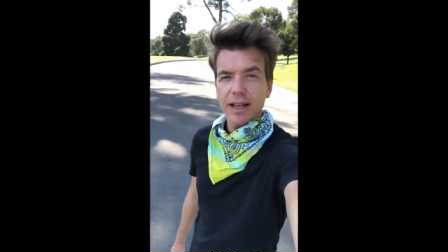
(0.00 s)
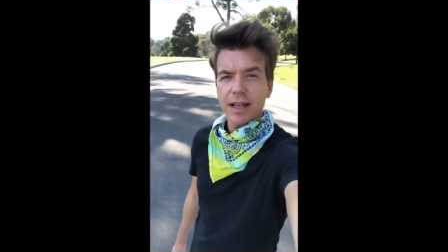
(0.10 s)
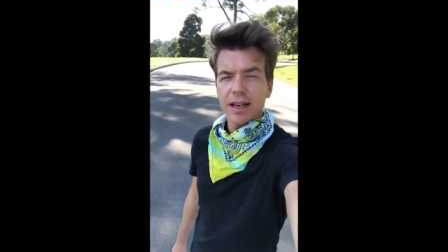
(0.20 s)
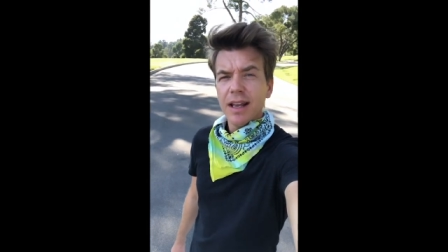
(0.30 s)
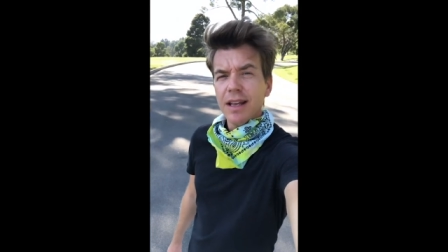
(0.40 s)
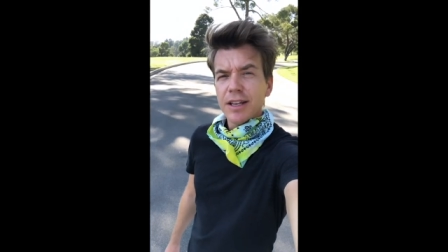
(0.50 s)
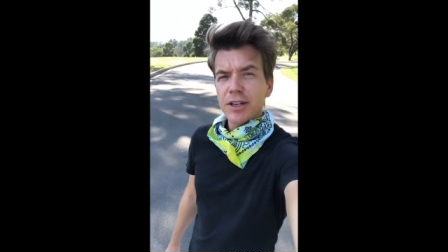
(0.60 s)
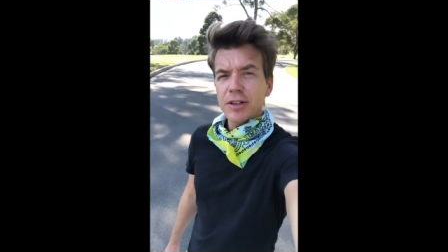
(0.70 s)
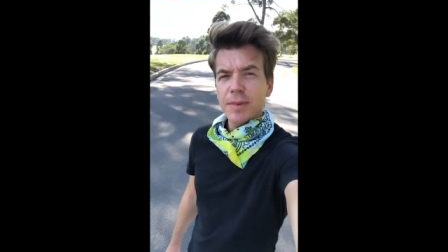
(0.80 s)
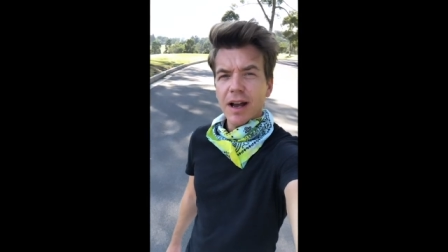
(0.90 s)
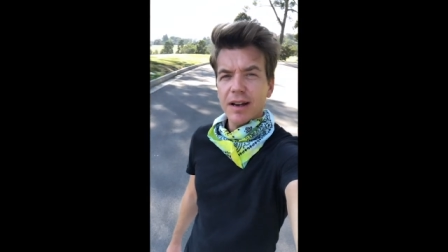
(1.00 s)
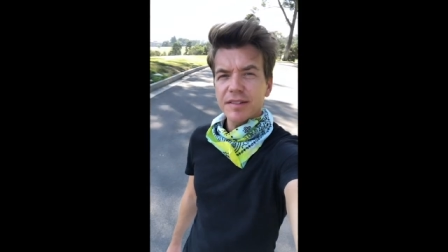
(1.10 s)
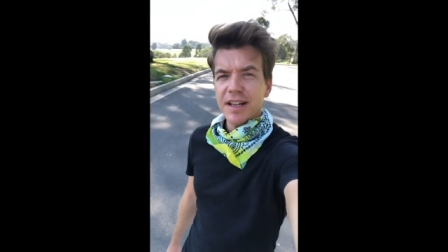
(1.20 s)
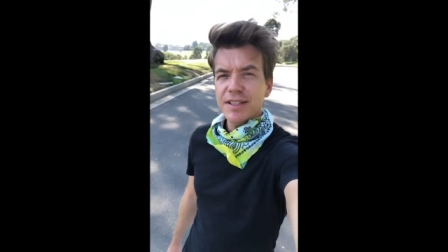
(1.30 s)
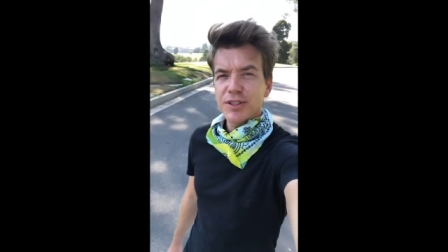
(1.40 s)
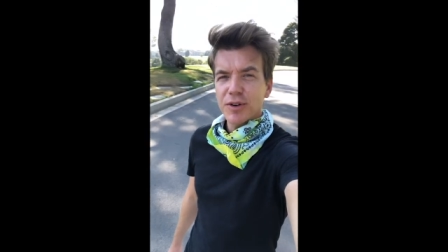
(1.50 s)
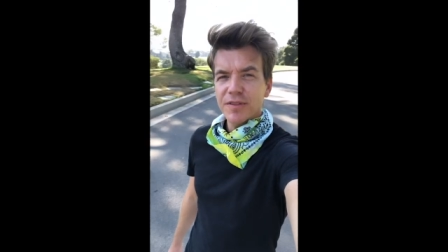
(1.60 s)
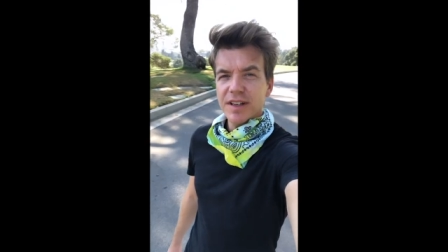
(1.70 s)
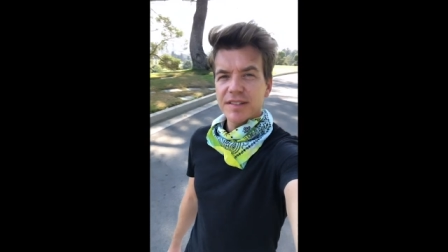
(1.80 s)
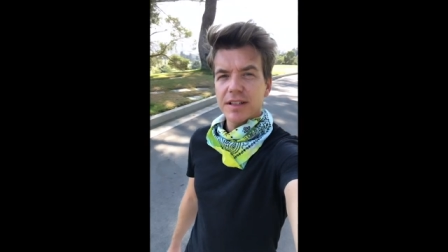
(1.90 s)
and you know, to be honest, I don't
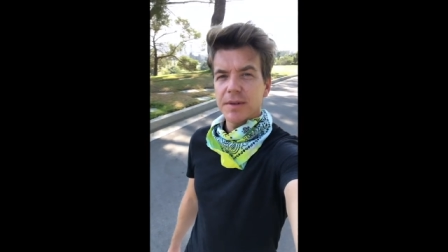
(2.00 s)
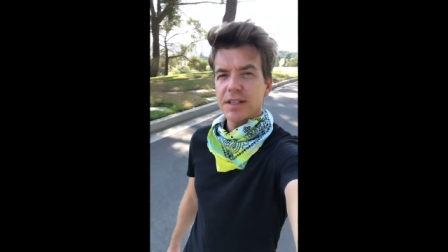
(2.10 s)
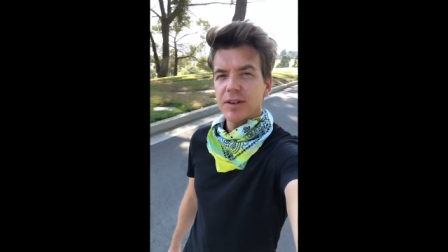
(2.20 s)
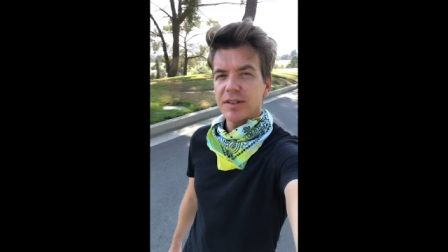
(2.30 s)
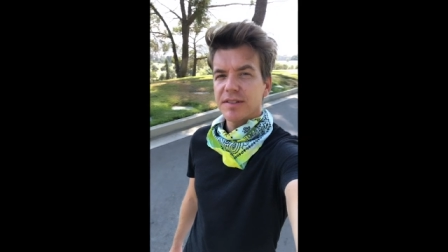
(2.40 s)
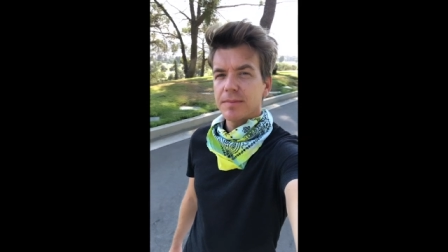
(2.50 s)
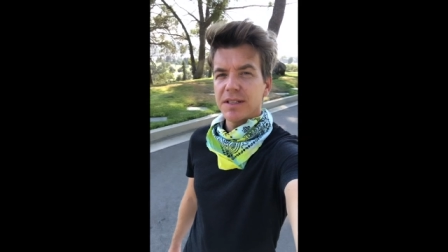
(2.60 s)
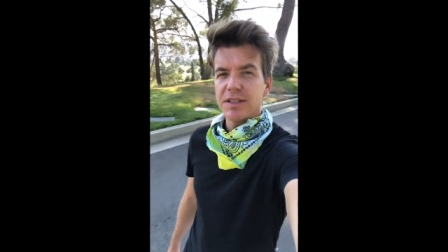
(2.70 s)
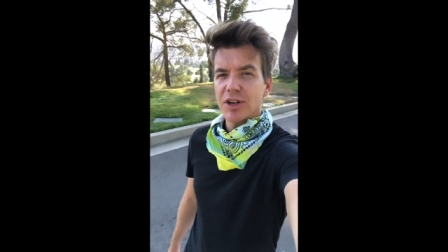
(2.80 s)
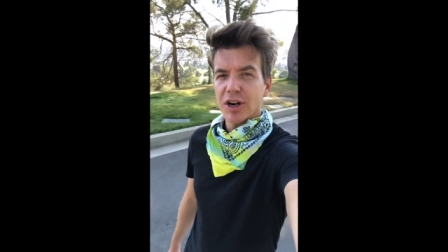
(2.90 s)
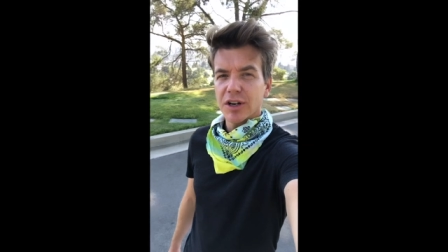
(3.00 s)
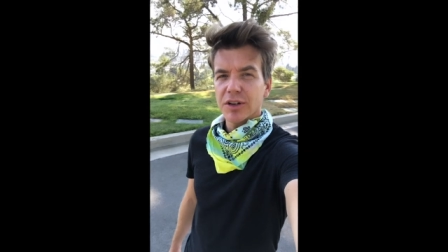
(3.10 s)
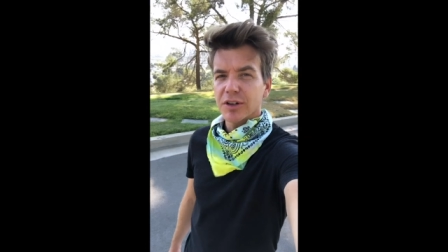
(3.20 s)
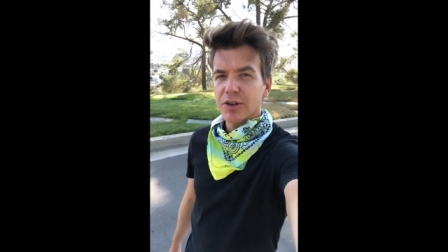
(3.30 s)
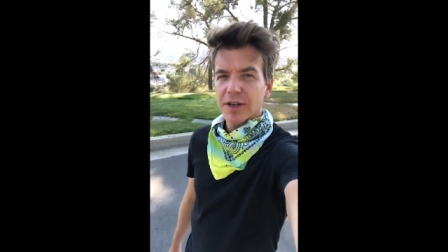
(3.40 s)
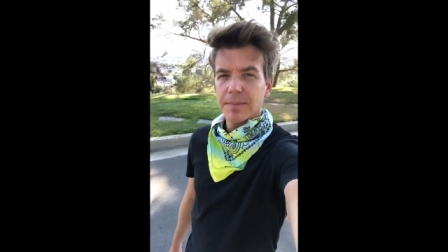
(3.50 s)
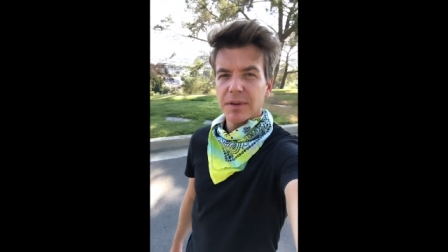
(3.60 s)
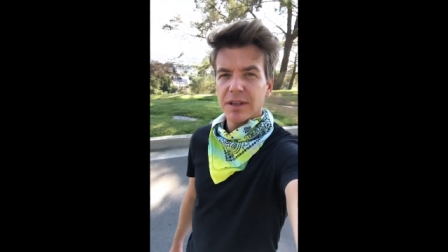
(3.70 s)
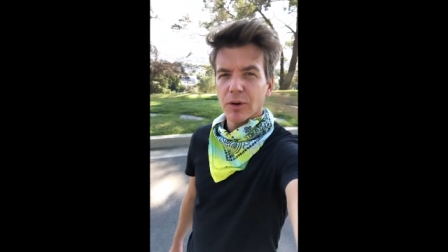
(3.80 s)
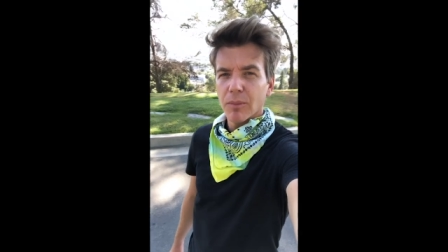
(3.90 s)
find cemeteries to be dark or
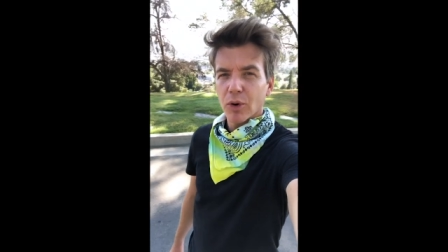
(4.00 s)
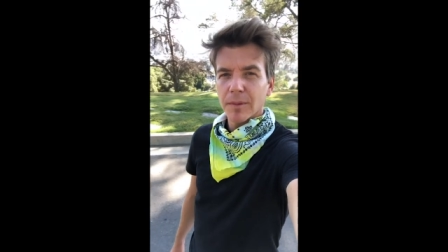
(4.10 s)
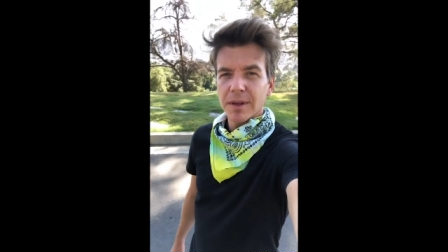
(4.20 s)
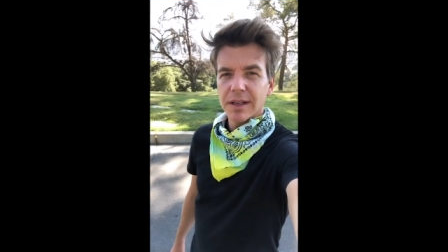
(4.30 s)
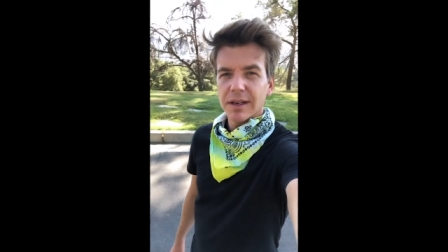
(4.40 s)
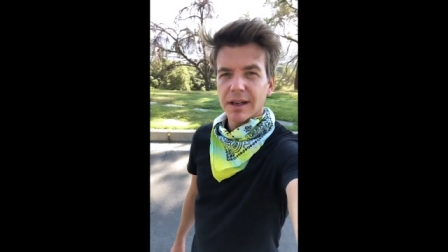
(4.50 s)
creepy or morbid.